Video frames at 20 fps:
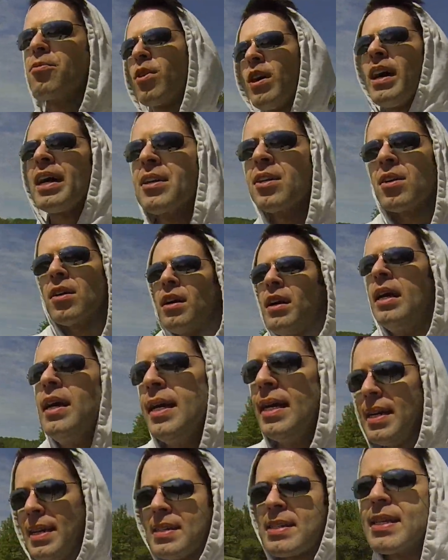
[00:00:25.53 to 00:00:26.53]
Reiner.
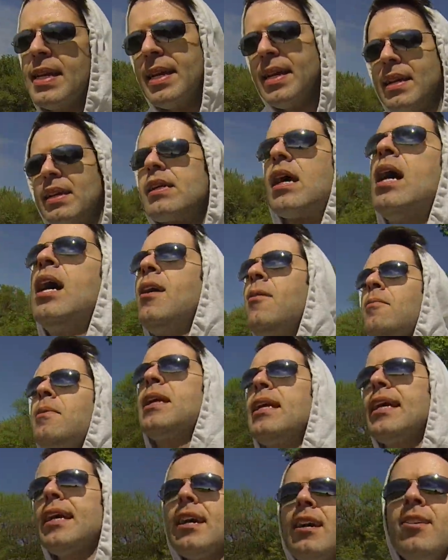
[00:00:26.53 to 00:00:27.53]
It's a
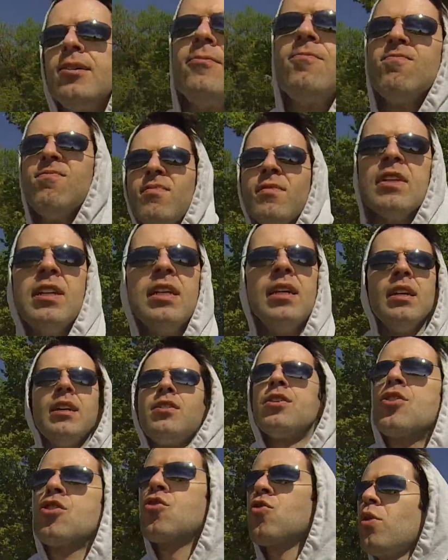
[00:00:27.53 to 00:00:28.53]
comedy
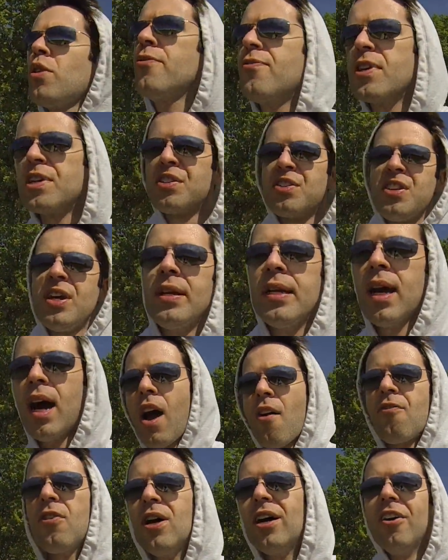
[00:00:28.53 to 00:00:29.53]
sort of a send
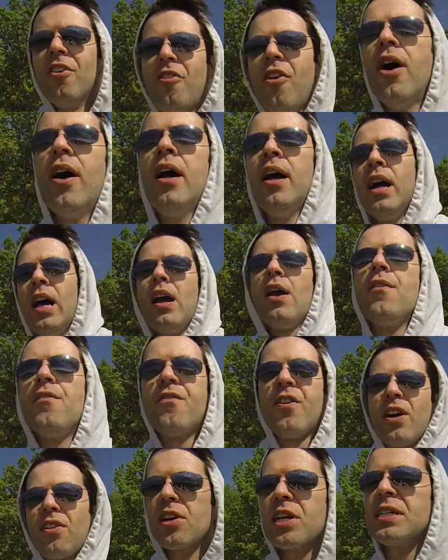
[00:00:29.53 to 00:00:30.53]
off of
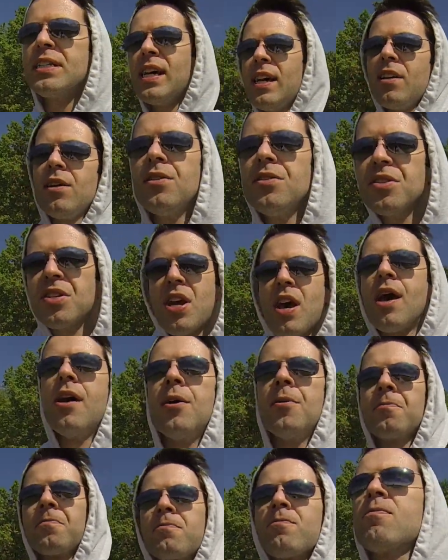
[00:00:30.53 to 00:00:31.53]
fairy tales.
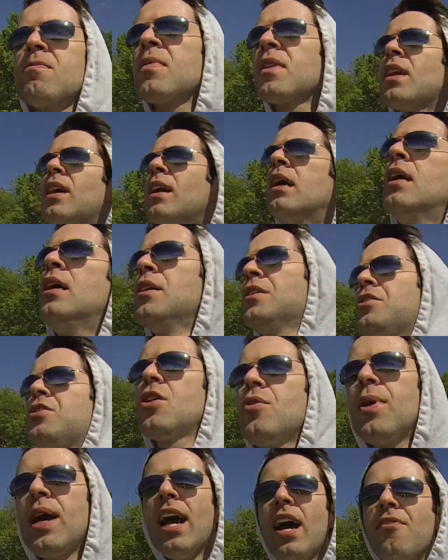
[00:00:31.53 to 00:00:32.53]

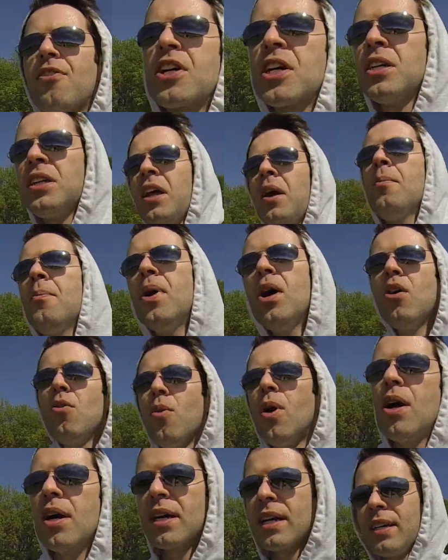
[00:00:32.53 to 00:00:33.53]
So we have Columbo
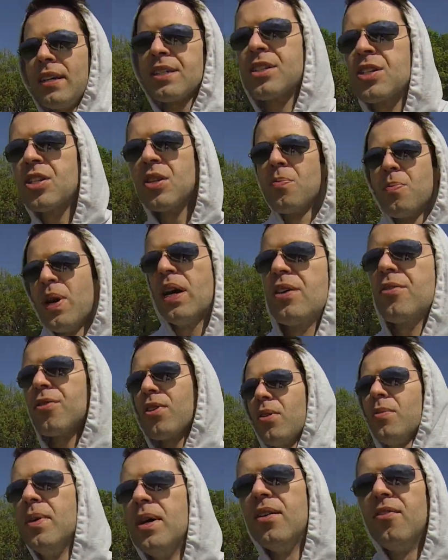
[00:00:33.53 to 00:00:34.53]
walking into the
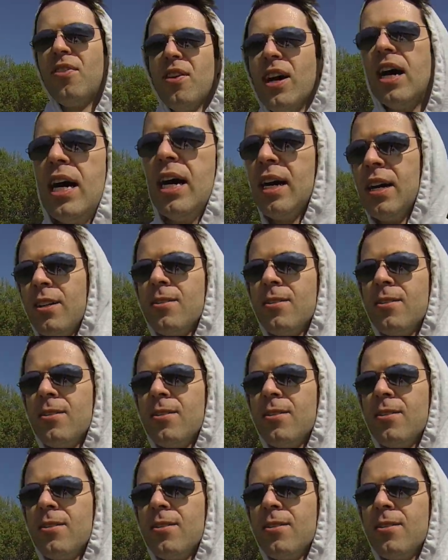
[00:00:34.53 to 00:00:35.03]
bedroom of, uh,